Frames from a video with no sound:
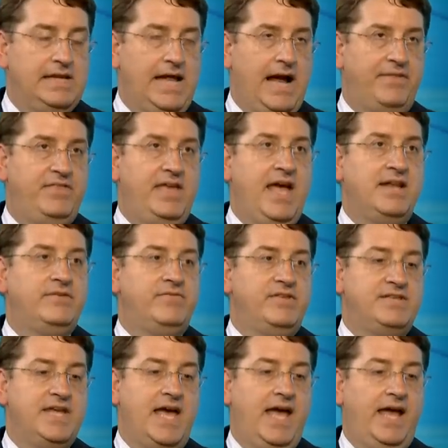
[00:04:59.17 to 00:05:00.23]
at the end of the
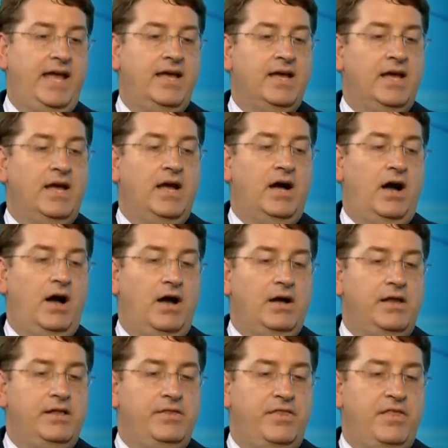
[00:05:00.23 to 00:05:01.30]
day,
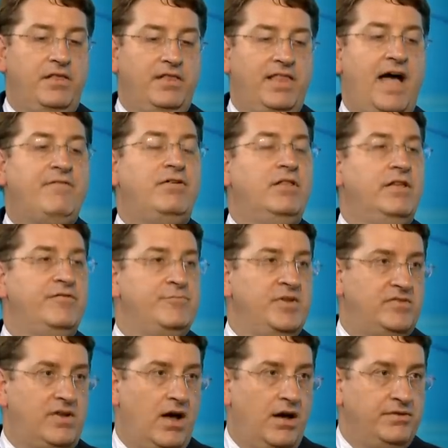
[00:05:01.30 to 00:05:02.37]
the level of
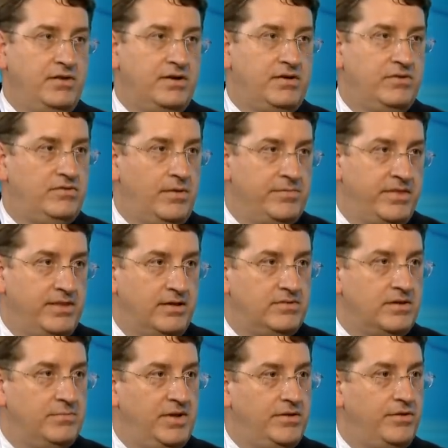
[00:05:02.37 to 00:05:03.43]
misconduct is something that's
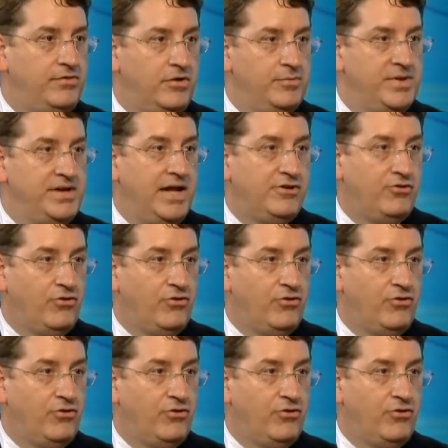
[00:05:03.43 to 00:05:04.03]
going to be determined at